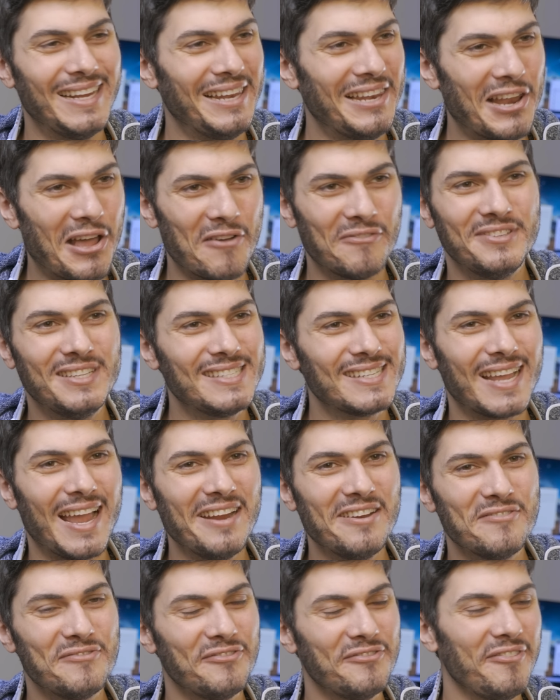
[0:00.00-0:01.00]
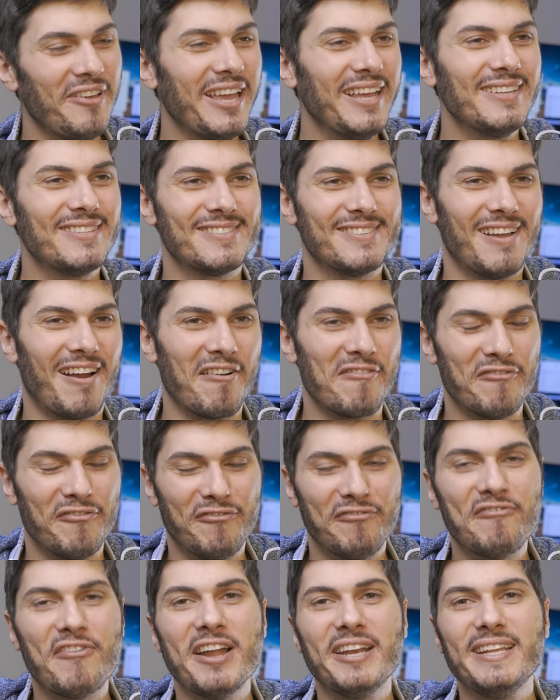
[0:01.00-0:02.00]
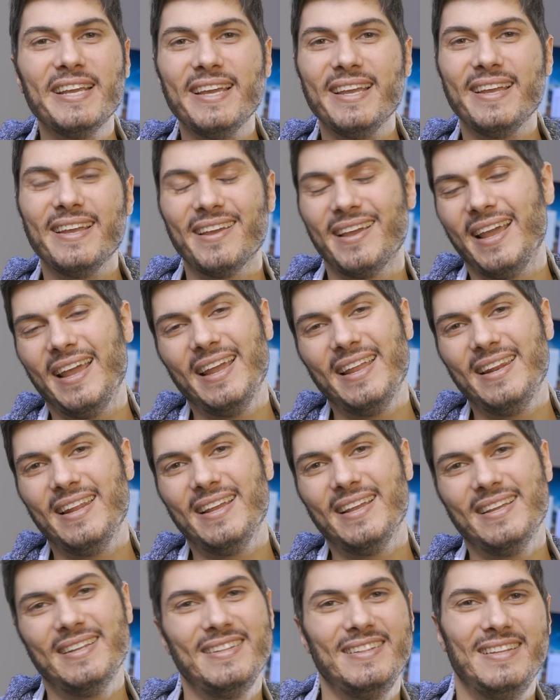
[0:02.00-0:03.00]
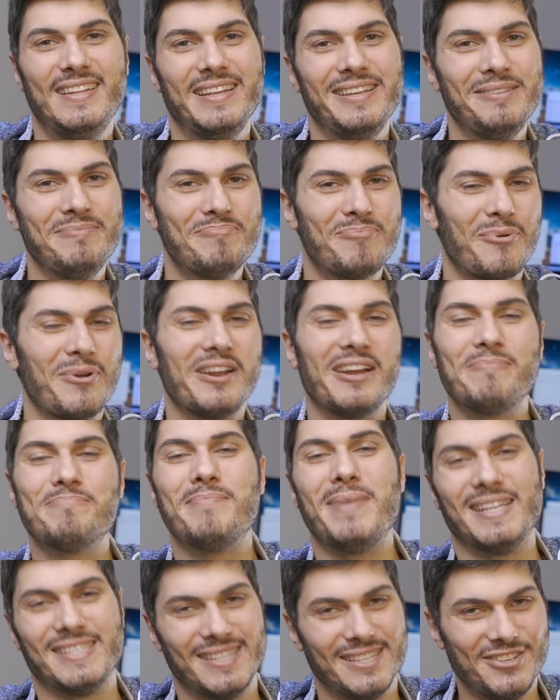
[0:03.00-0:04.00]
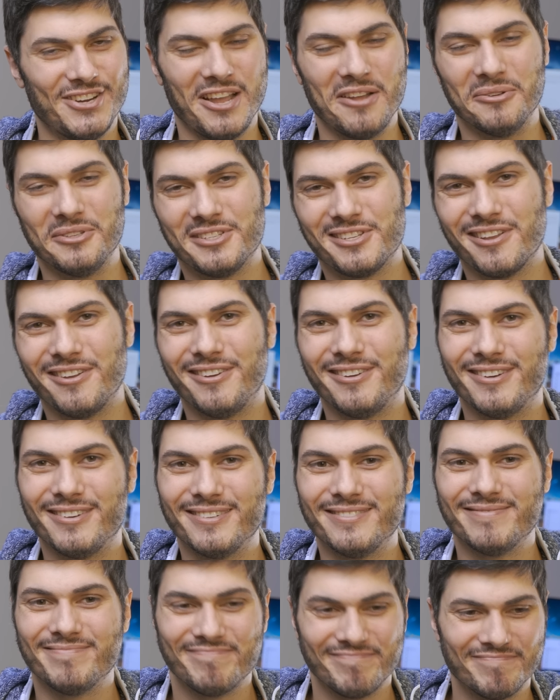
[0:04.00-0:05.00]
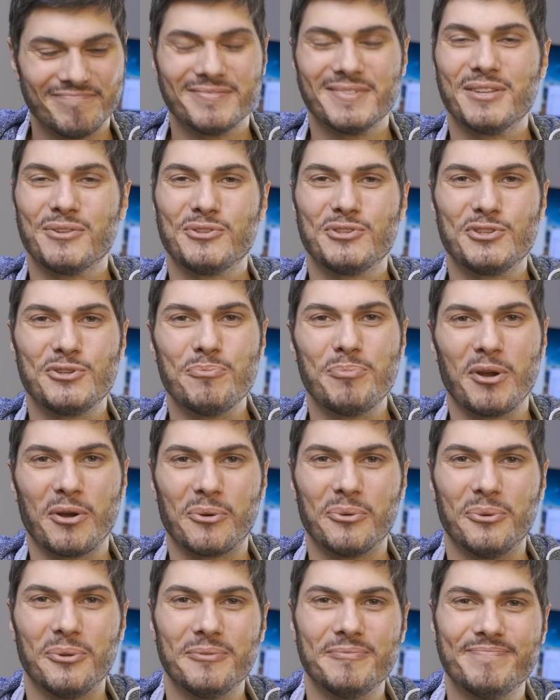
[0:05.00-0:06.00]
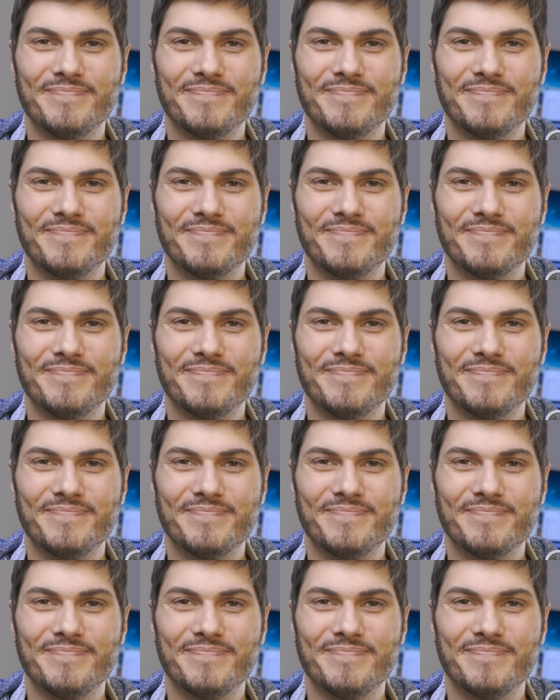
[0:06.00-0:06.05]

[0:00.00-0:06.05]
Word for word: I love this kind of things. Are funny, and they bring a message out, so super cool.